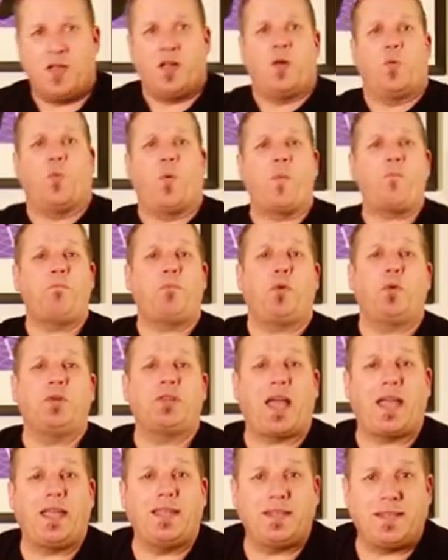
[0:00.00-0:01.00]

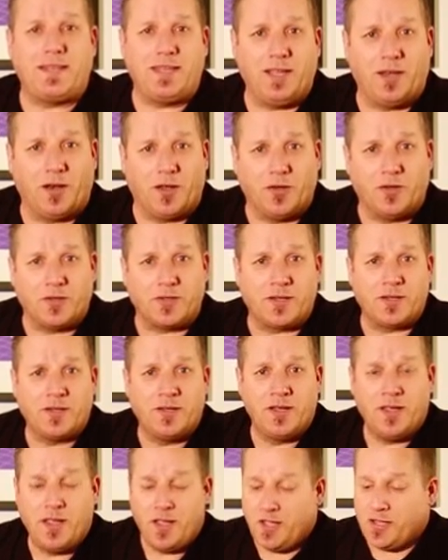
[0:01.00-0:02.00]
1.8 kilos.
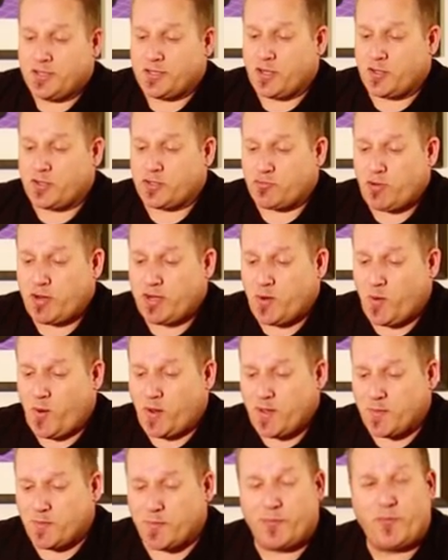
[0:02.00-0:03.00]
So straight away
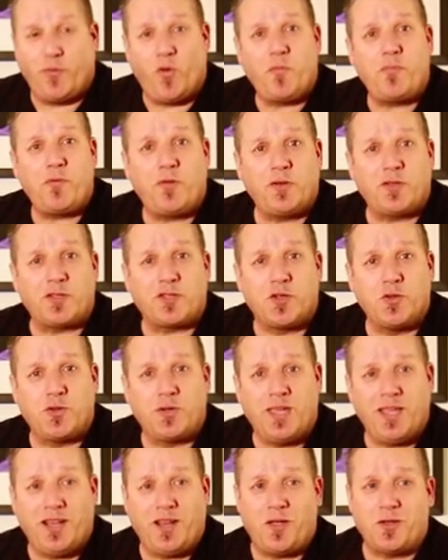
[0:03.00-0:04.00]
I'm 4.2
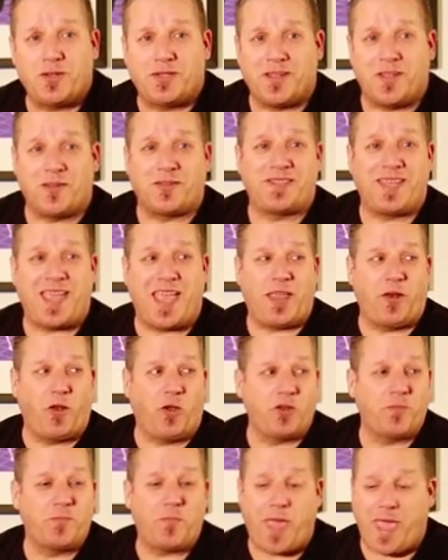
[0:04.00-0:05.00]
kilos, so 10
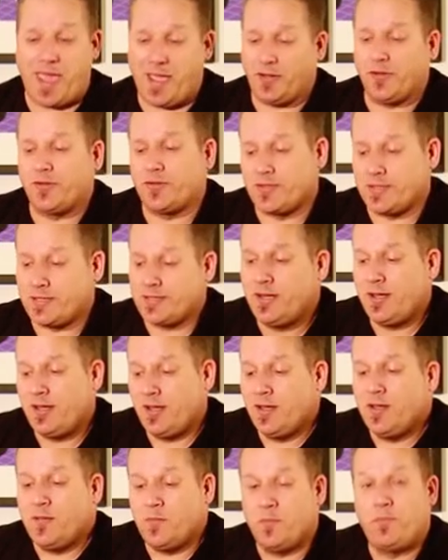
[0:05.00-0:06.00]
odd pounds
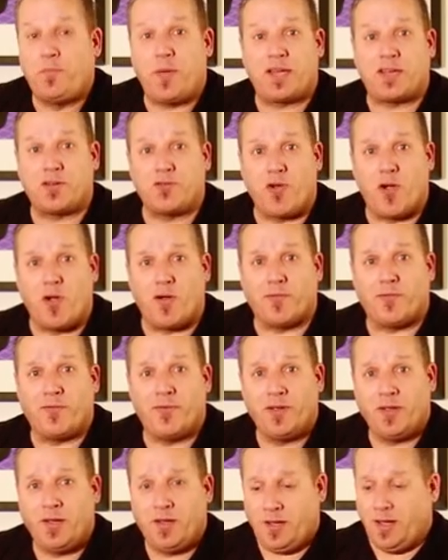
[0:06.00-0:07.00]
better off.
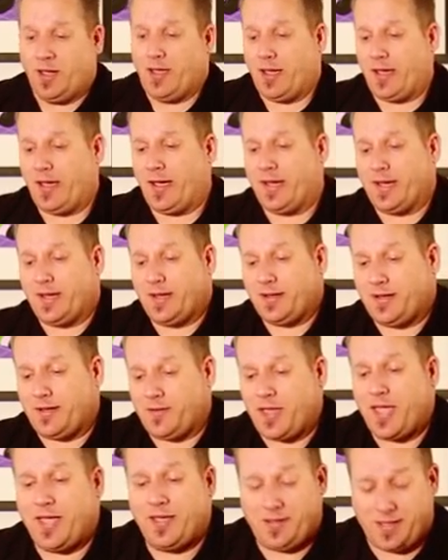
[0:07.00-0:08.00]

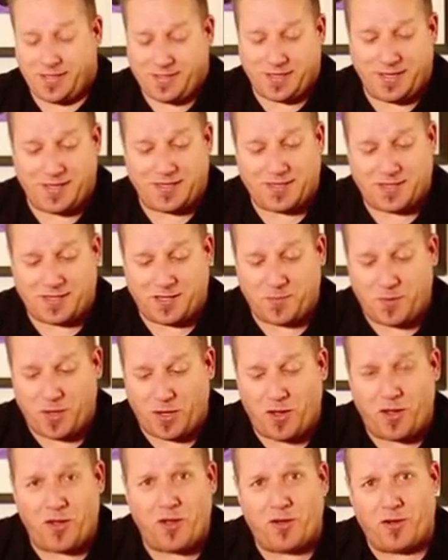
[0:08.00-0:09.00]
And that's going to be
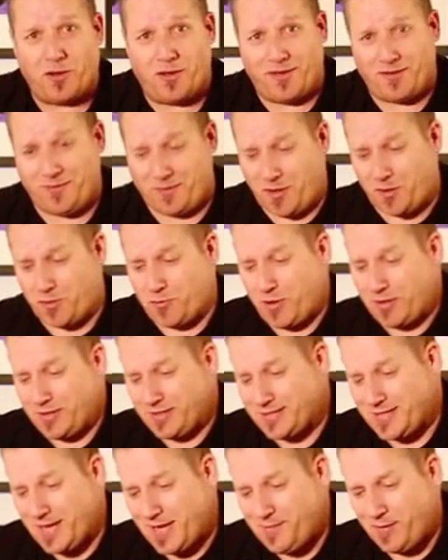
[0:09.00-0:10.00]
a great
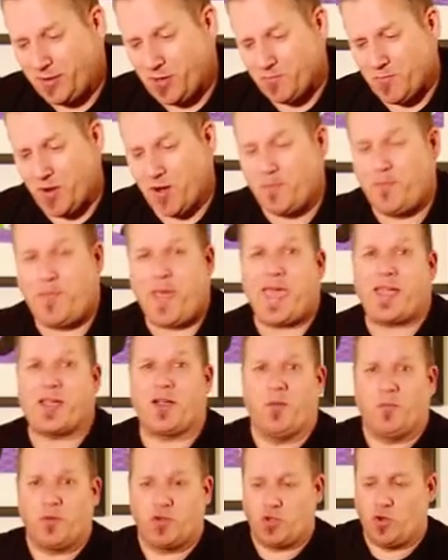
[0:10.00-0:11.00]
saving on my back,
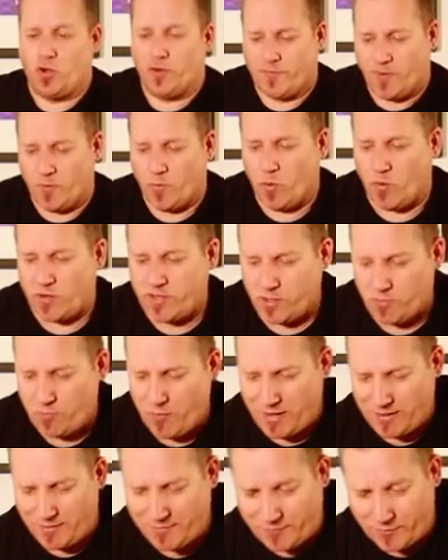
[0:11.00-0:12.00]
I'm sure, if I'm walking
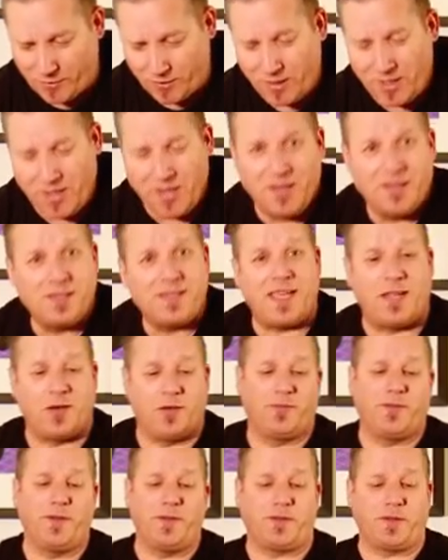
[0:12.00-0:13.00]
around for 10 or
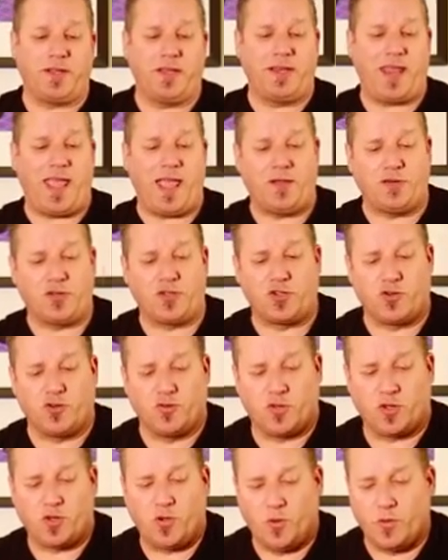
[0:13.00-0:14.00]
15 hours during
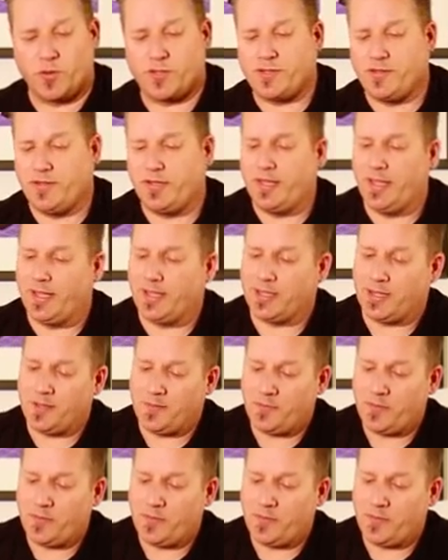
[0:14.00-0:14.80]
the course of the day.